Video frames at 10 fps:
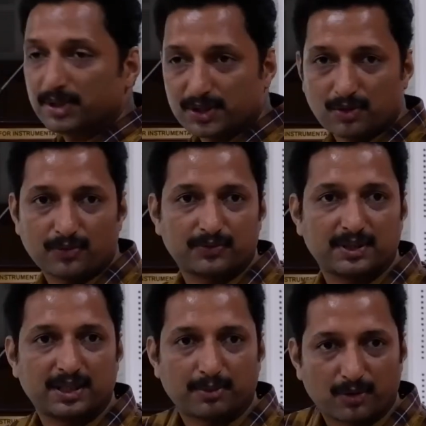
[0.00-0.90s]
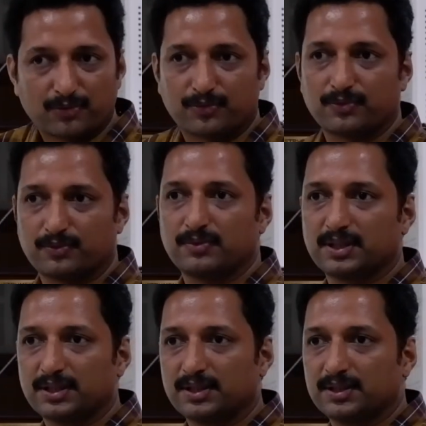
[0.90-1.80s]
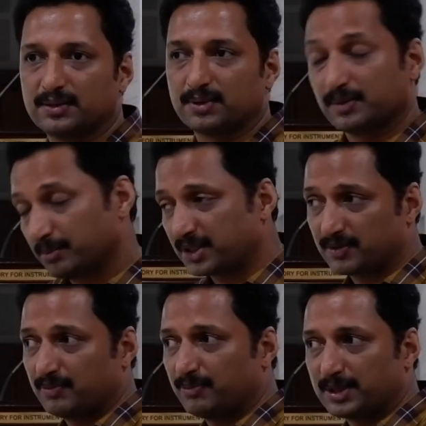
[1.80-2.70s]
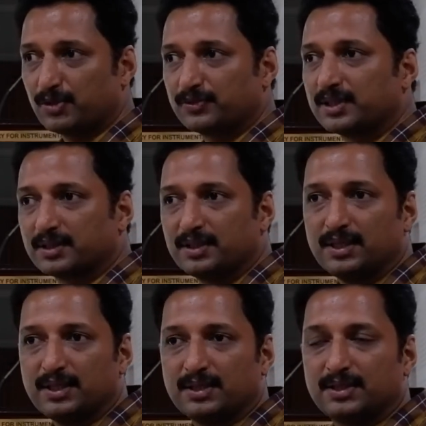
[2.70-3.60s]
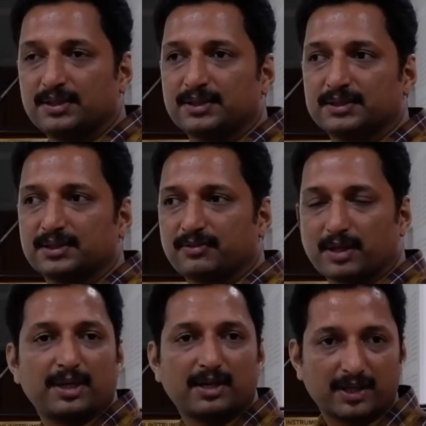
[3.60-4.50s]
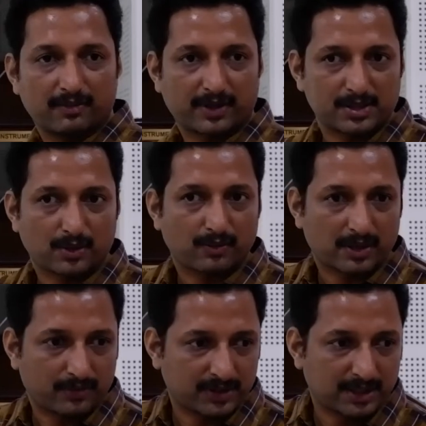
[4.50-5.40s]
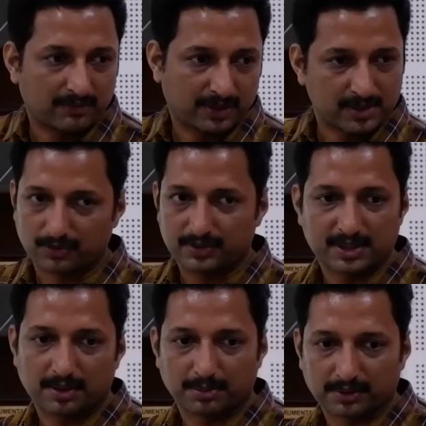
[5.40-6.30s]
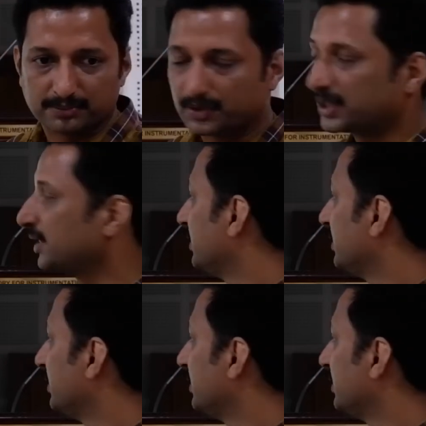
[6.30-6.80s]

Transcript: a measure of the number of measure of the Fermi level difference or work function difference of the sample. Okay,